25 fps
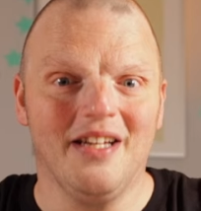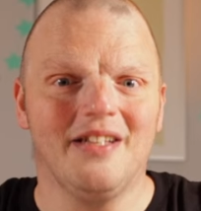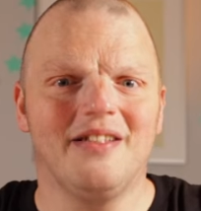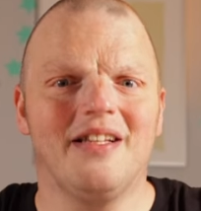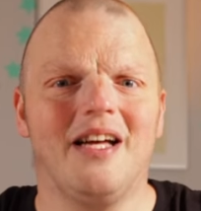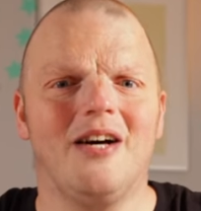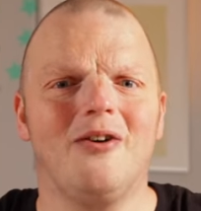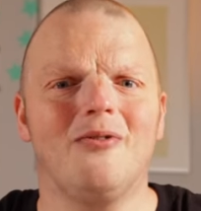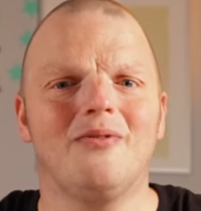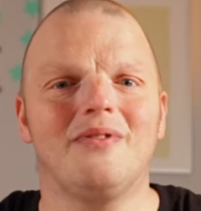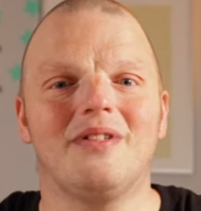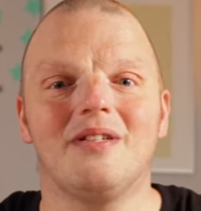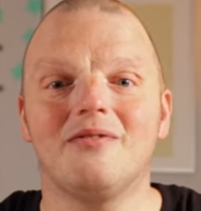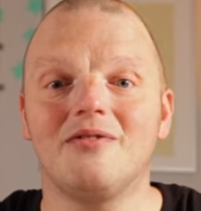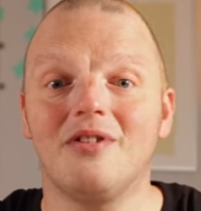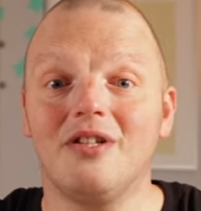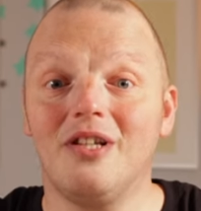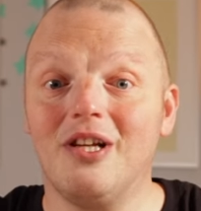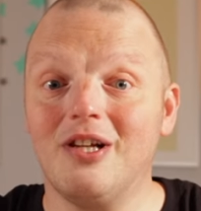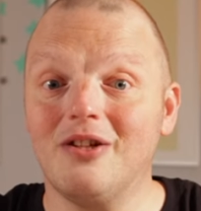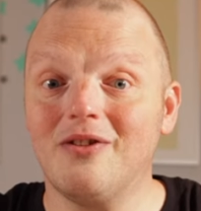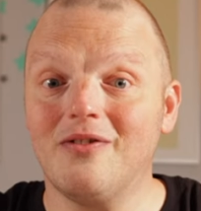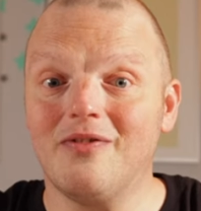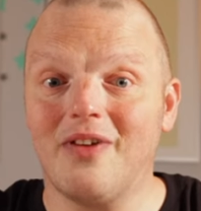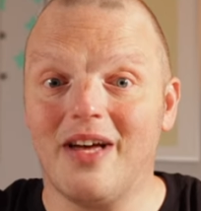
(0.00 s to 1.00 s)
Now, there's a
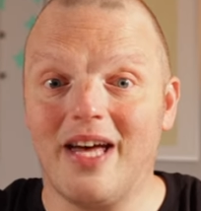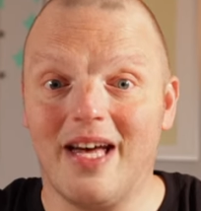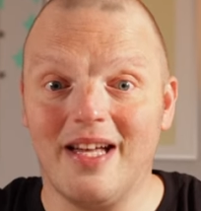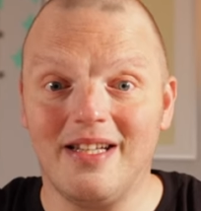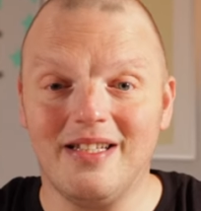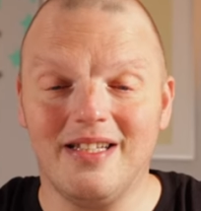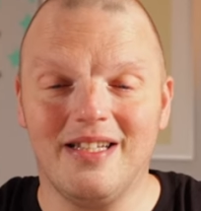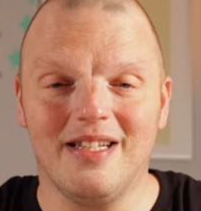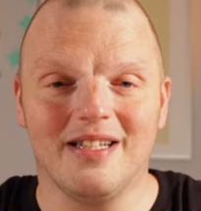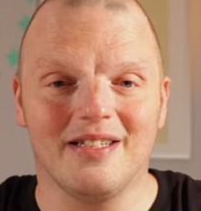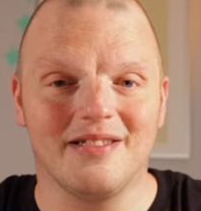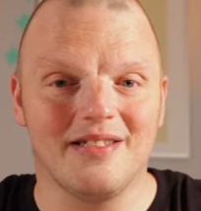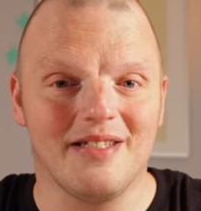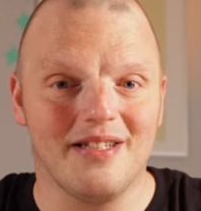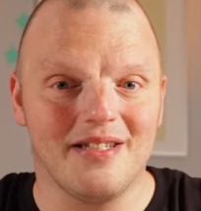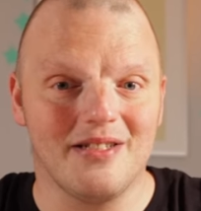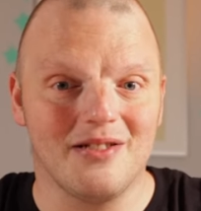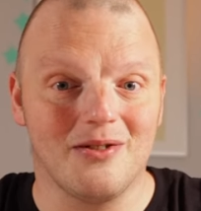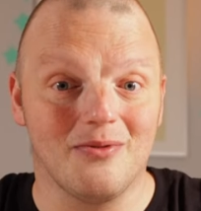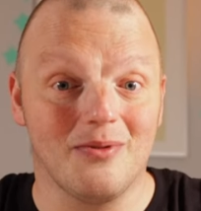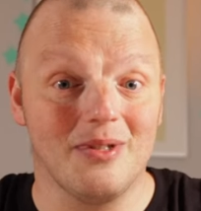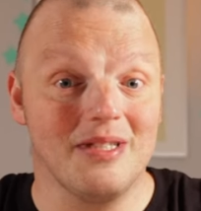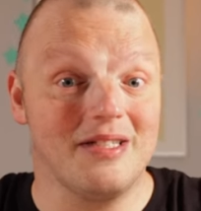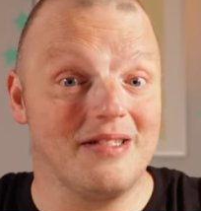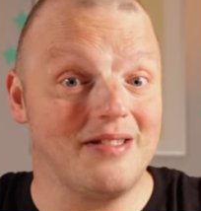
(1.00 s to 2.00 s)
lot of handy
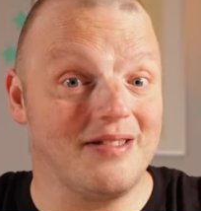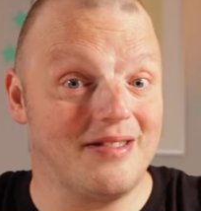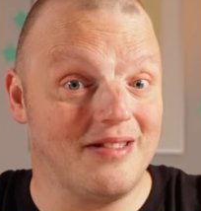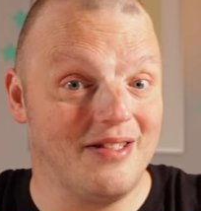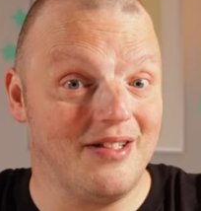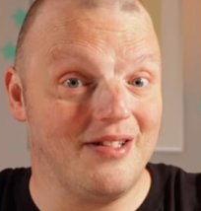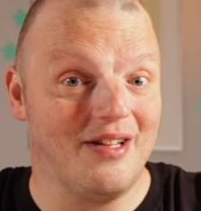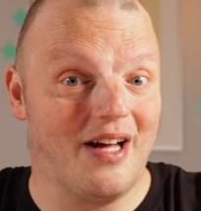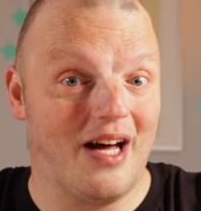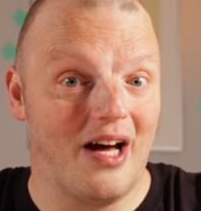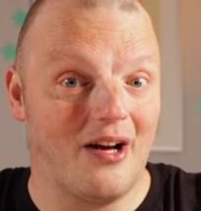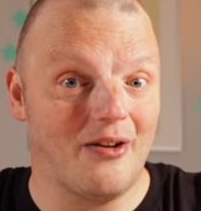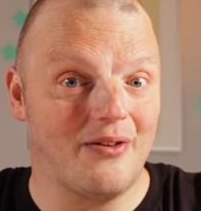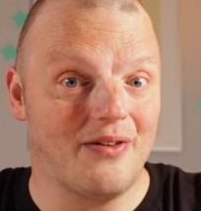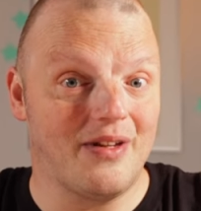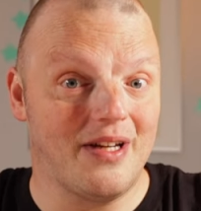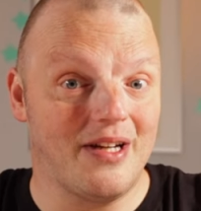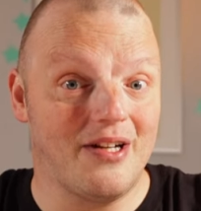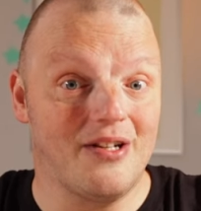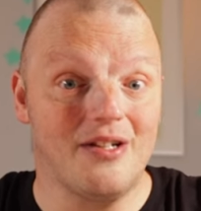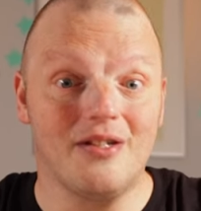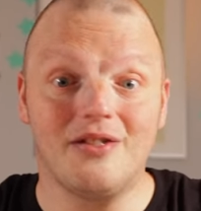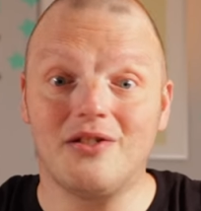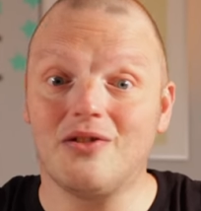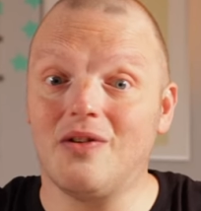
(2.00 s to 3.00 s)
accessories still out
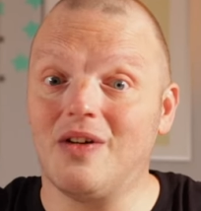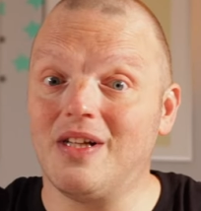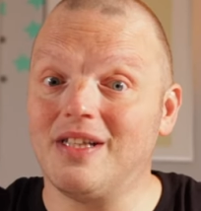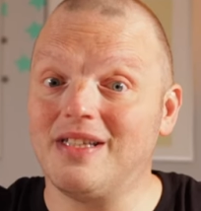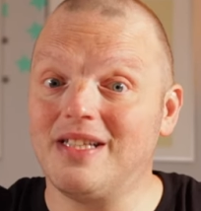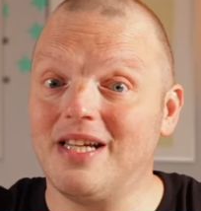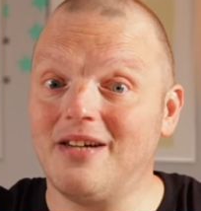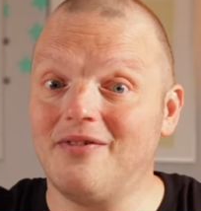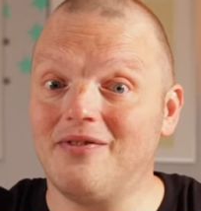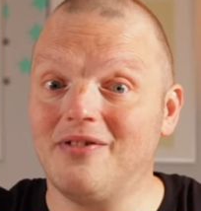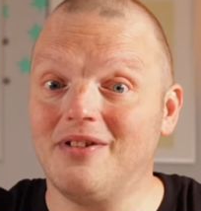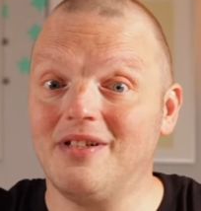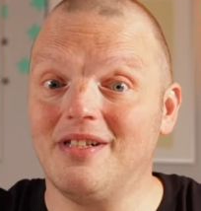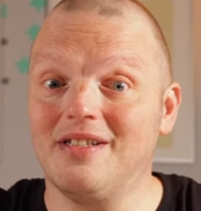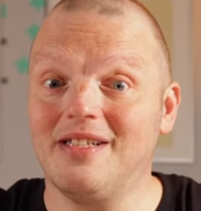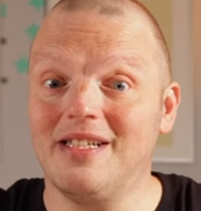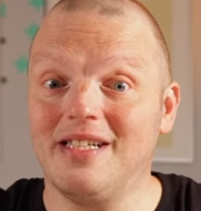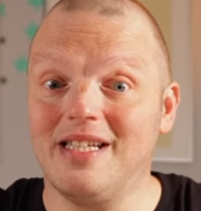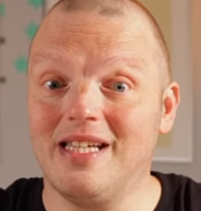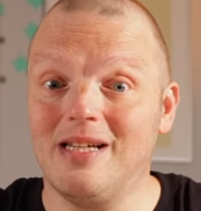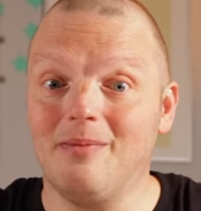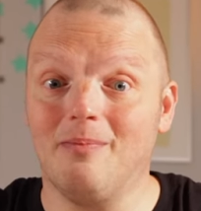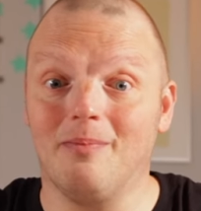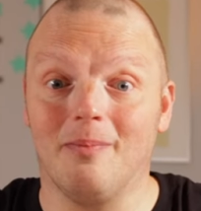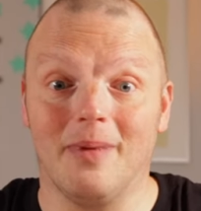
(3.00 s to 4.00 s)
there, so I'll definitely
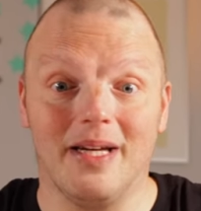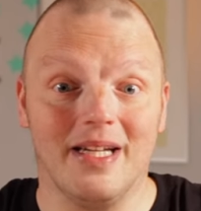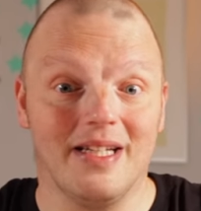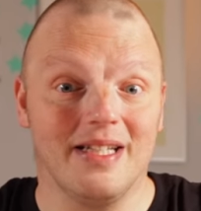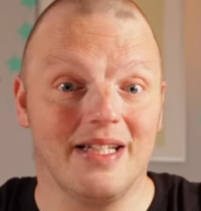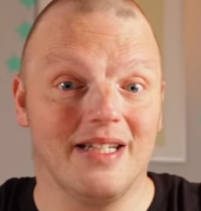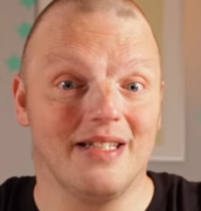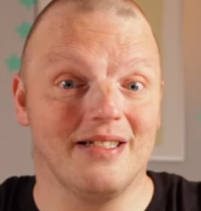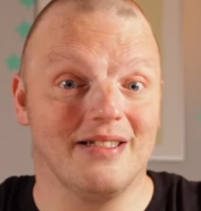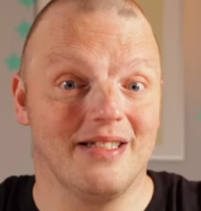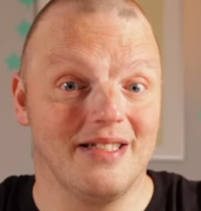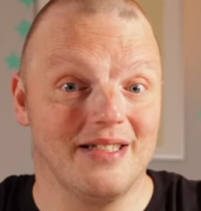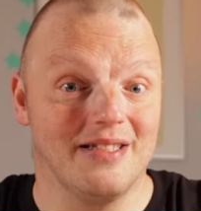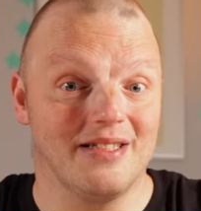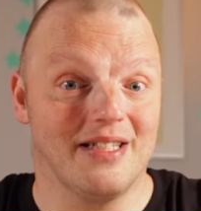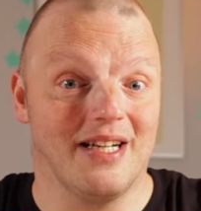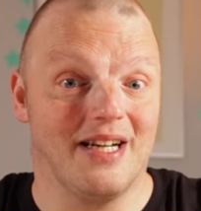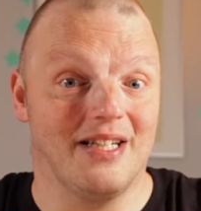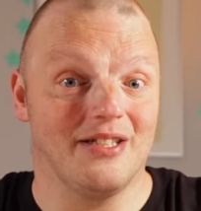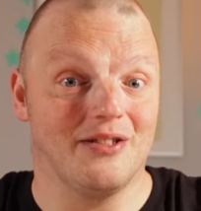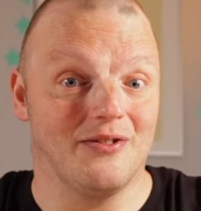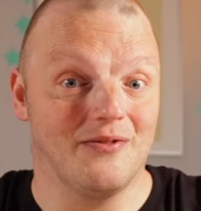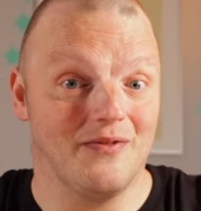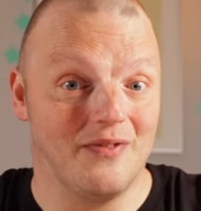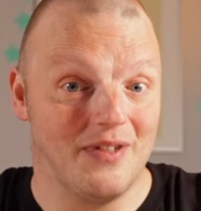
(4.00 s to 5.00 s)
keep making these
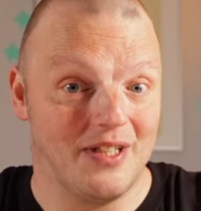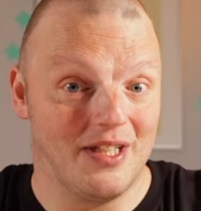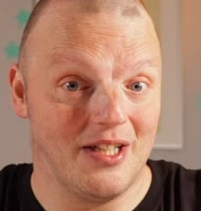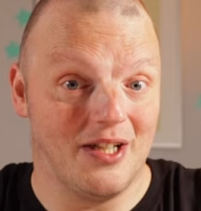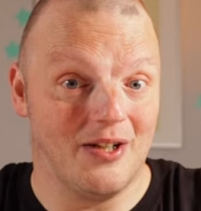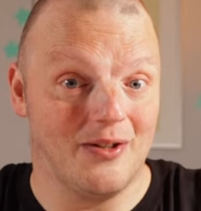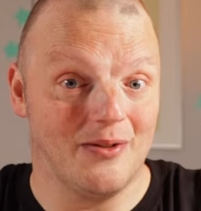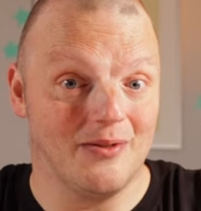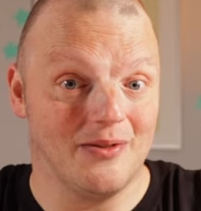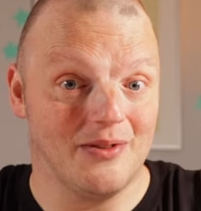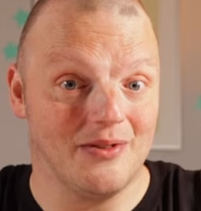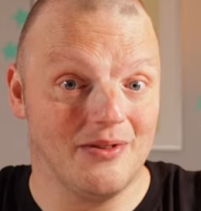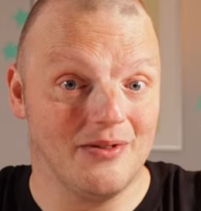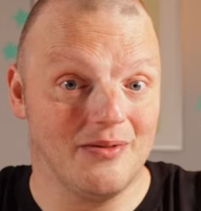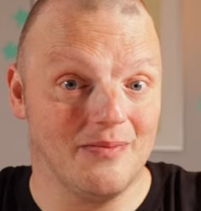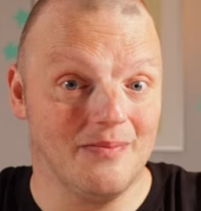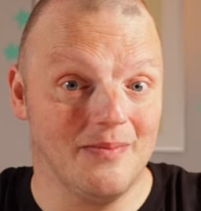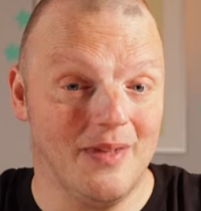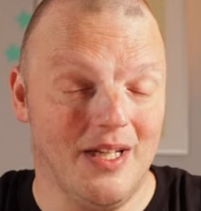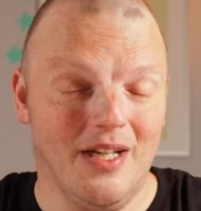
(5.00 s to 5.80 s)
kind of videos.